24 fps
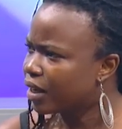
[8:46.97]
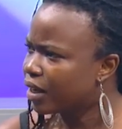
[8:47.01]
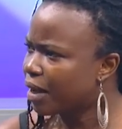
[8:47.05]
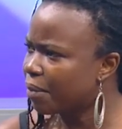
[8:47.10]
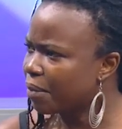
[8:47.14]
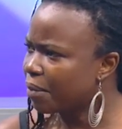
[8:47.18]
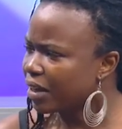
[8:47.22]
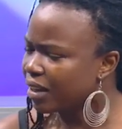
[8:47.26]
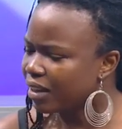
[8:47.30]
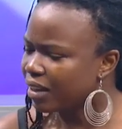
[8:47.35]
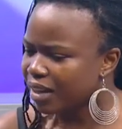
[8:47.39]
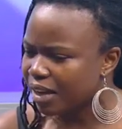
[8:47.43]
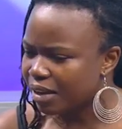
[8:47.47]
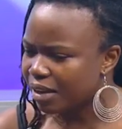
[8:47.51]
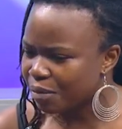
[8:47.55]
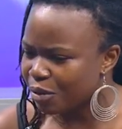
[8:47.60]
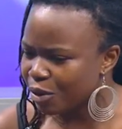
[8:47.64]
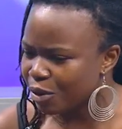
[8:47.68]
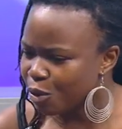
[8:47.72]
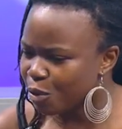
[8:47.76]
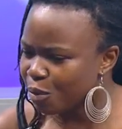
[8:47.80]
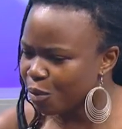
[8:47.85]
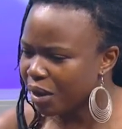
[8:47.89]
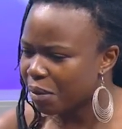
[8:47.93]
I'm, an, I'm a
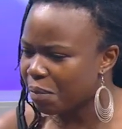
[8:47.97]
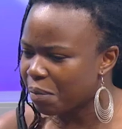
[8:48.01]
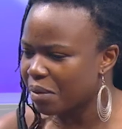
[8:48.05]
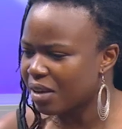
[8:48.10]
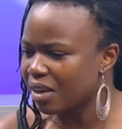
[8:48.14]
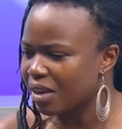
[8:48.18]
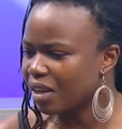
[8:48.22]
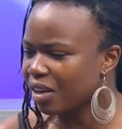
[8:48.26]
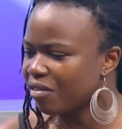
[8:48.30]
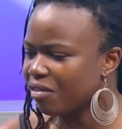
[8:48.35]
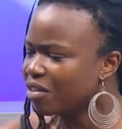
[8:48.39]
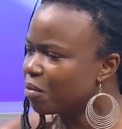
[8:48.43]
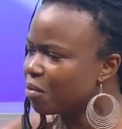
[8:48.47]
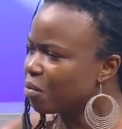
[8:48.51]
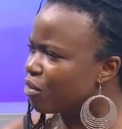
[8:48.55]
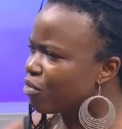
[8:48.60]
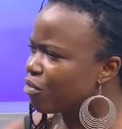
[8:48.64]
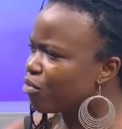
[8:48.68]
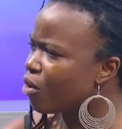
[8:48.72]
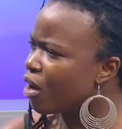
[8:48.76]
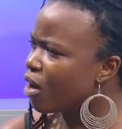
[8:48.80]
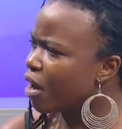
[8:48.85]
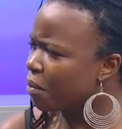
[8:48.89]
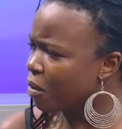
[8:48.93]
human being even
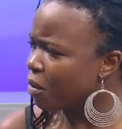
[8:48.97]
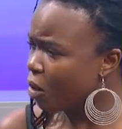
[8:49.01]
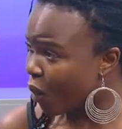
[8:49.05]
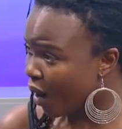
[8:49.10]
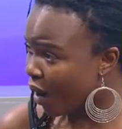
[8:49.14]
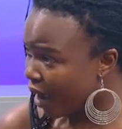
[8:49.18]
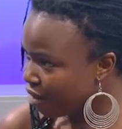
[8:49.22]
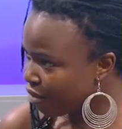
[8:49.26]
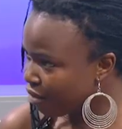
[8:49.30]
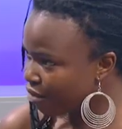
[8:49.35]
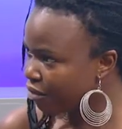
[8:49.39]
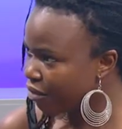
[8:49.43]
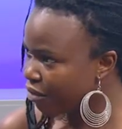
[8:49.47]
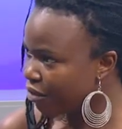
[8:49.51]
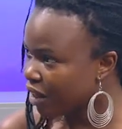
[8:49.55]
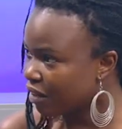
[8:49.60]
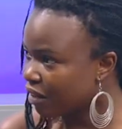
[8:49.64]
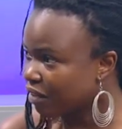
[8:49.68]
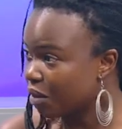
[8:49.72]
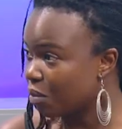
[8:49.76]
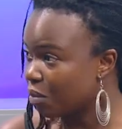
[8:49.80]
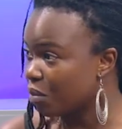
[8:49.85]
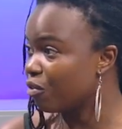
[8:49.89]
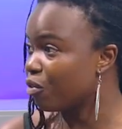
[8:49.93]
before I'm a wife,
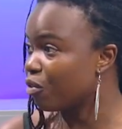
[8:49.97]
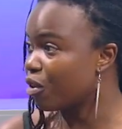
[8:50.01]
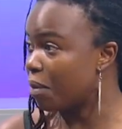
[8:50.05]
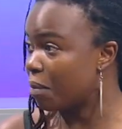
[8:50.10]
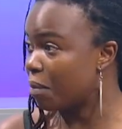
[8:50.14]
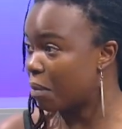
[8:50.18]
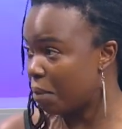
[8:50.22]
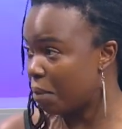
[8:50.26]
even before I'm a